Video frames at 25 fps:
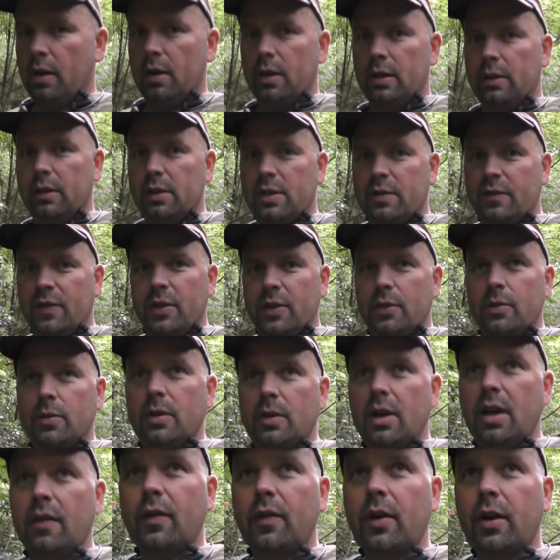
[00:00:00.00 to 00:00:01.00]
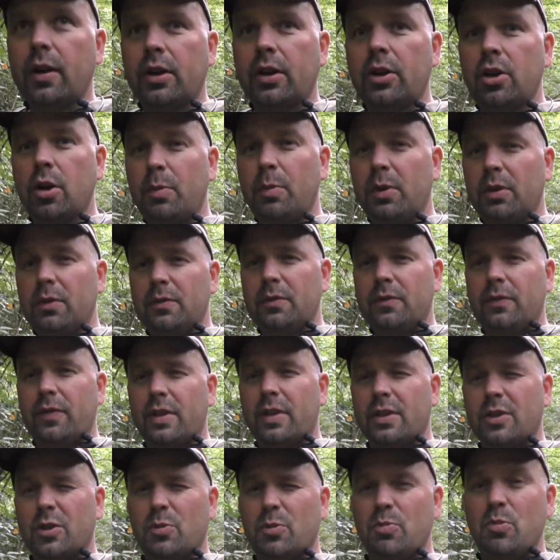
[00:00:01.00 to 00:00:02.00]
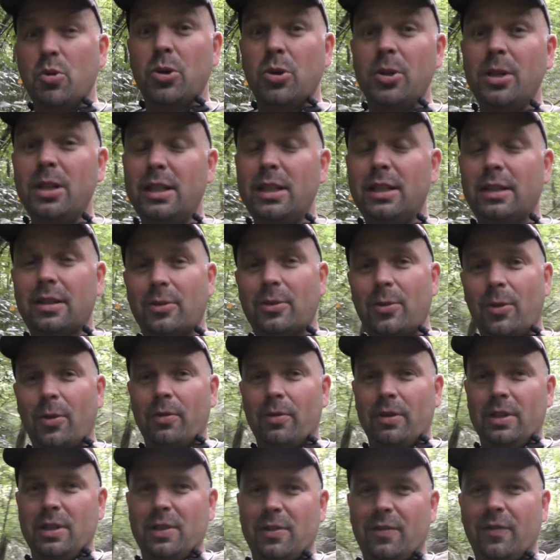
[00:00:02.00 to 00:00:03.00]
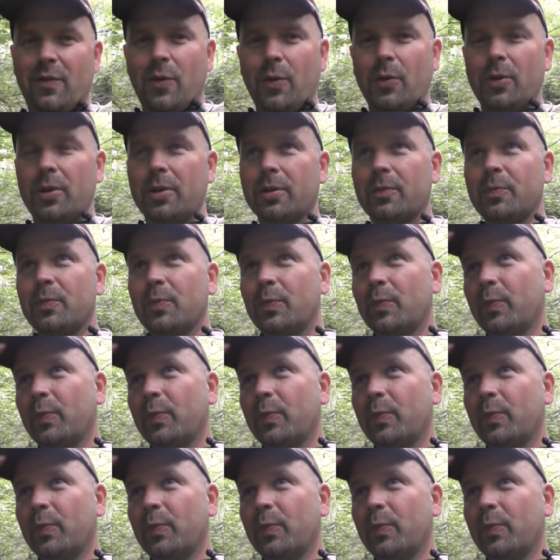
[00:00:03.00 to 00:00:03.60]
In this video I've got a couple of spooky stories for you.